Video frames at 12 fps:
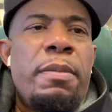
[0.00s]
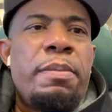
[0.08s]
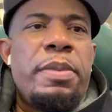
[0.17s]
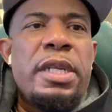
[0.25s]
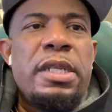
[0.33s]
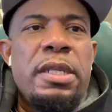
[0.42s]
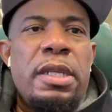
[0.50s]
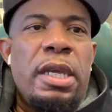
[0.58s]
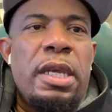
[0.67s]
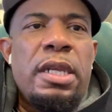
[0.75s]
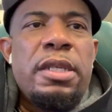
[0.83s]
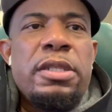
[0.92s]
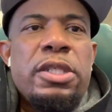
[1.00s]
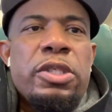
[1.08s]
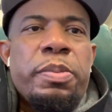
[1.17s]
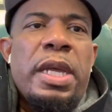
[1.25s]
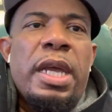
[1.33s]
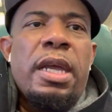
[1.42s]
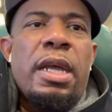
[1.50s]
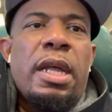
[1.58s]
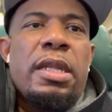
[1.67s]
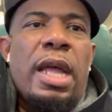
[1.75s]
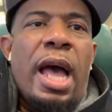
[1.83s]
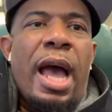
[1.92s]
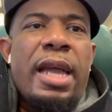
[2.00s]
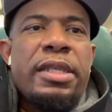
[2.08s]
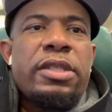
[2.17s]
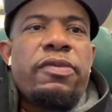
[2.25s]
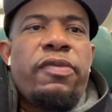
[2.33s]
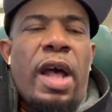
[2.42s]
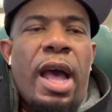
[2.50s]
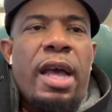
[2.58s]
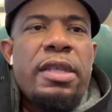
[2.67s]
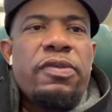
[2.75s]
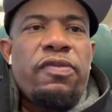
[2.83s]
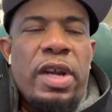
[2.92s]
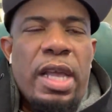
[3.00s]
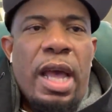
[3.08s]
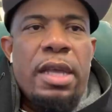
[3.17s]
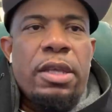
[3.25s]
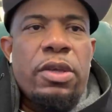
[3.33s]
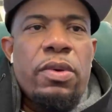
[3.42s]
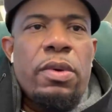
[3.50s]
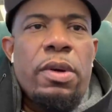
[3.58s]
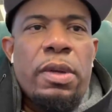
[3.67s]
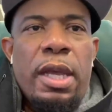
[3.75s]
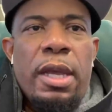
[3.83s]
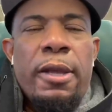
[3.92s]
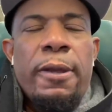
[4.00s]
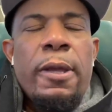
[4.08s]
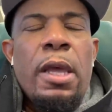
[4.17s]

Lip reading: But he didn't display the highest of highs ring IQ, okay?